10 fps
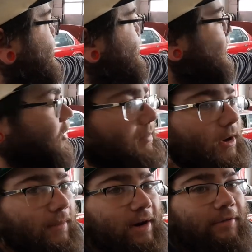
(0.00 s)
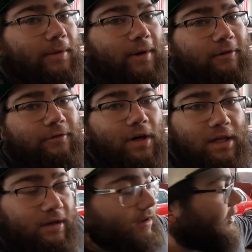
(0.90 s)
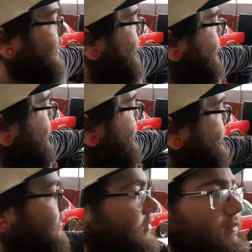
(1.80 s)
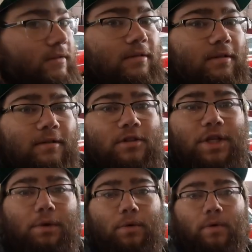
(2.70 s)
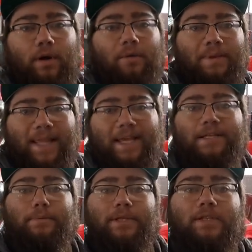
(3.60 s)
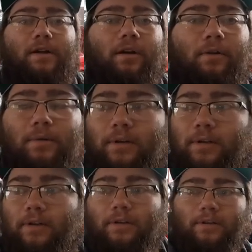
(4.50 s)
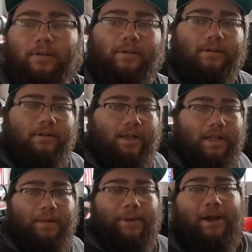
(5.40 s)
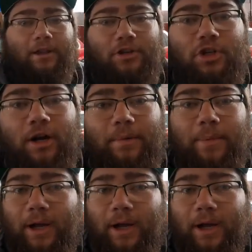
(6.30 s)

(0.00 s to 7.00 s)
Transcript: snowmobile, whatever you want to call it the snow machine to a place with snow in the back of the truck.